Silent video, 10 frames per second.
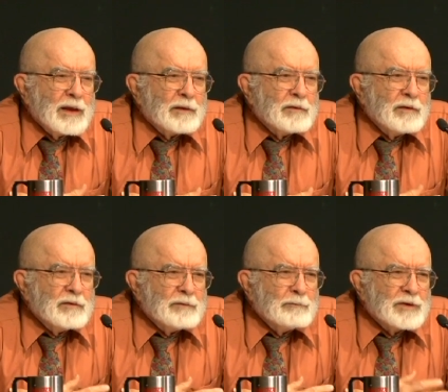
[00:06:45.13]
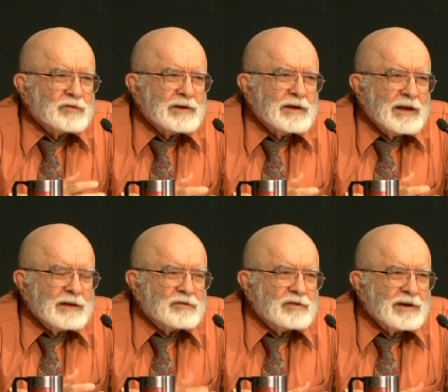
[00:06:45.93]
And might say
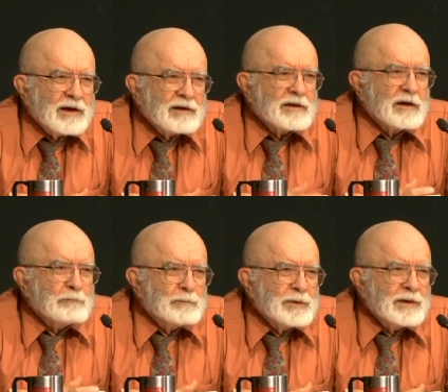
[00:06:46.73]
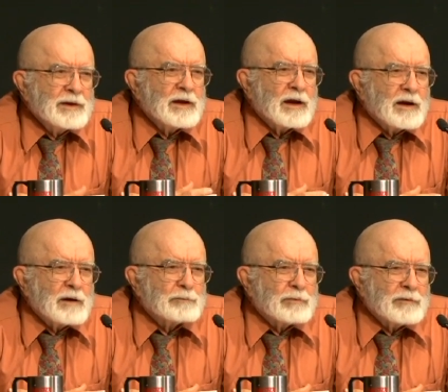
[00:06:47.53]
it's not a big
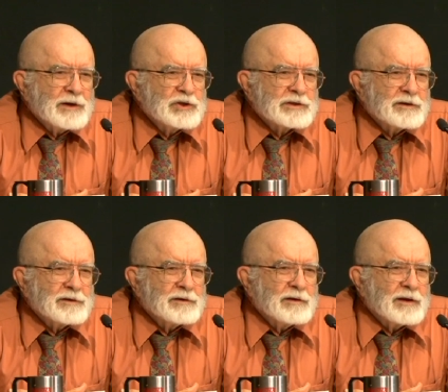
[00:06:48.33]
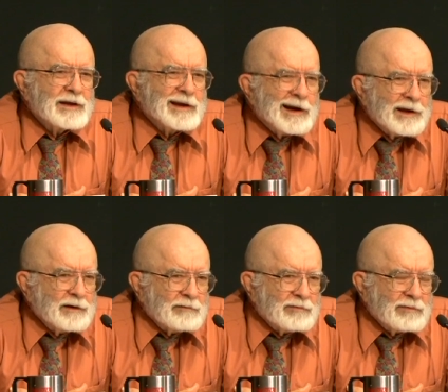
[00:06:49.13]
operation,
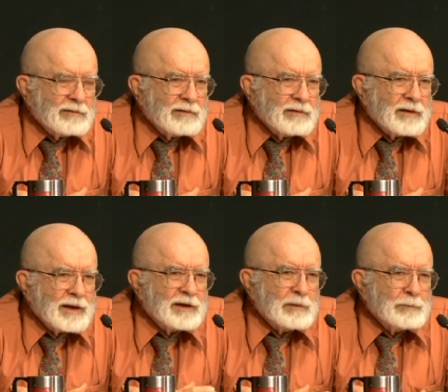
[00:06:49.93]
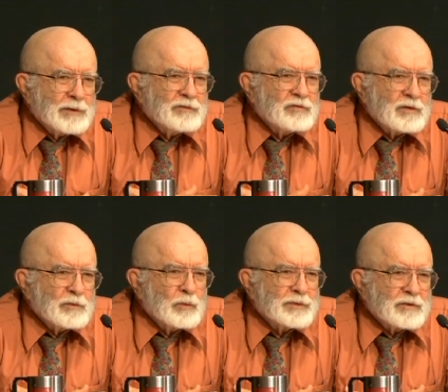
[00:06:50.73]
kind of. It depends
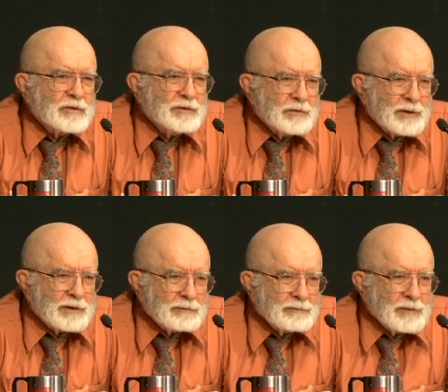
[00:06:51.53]
on what they're doing.